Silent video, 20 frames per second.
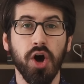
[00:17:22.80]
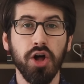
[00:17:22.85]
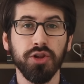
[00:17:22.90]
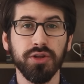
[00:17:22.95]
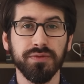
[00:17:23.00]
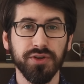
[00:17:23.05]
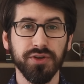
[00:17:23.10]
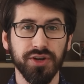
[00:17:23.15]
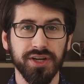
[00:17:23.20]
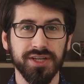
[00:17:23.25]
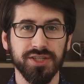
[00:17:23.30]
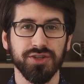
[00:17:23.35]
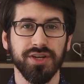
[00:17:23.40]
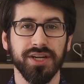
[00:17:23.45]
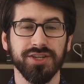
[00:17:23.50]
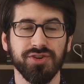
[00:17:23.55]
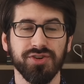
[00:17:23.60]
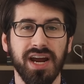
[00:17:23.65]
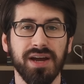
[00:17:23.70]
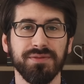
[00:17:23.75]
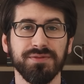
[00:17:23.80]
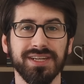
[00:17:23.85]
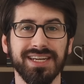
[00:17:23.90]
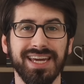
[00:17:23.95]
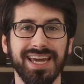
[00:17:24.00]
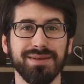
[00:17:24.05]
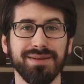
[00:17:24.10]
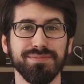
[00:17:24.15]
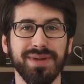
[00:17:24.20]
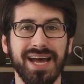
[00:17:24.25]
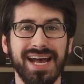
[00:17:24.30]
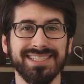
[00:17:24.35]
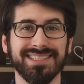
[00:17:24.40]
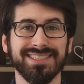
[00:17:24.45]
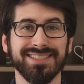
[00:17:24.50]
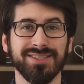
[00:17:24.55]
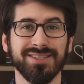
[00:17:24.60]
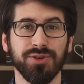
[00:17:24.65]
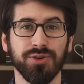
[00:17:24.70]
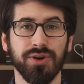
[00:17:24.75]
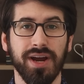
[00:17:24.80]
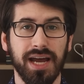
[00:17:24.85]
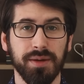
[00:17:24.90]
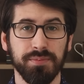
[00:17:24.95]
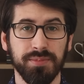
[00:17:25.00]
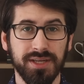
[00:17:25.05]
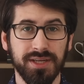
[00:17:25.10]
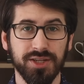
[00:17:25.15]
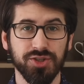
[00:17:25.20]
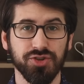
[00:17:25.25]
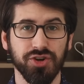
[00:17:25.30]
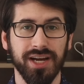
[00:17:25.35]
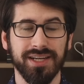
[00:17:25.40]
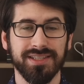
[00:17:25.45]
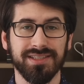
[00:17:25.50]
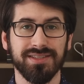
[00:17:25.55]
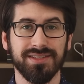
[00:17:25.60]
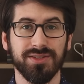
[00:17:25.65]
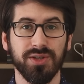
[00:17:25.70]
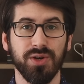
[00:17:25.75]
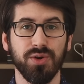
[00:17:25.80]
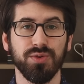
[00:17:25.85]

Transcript: all of your internet traffic and masks your IP address,